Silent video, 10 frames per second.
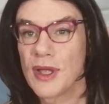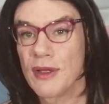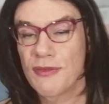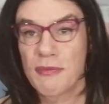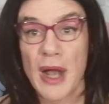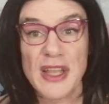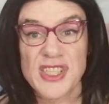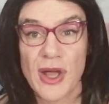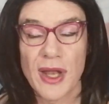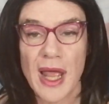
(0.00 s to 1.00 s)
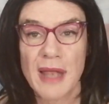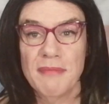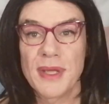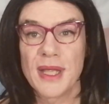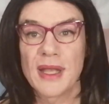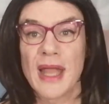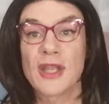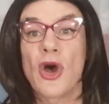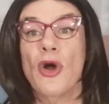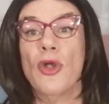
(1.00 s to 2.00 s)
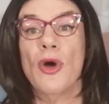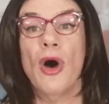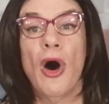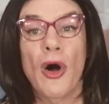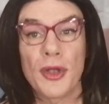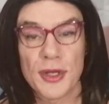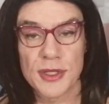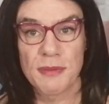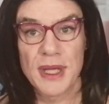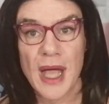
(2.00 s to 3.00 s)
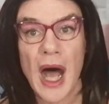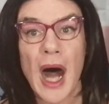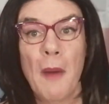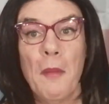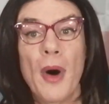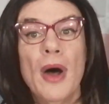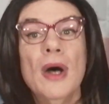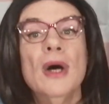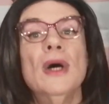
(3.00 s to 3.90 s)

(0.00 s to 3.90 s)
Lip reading: if Braunstein had gone on to become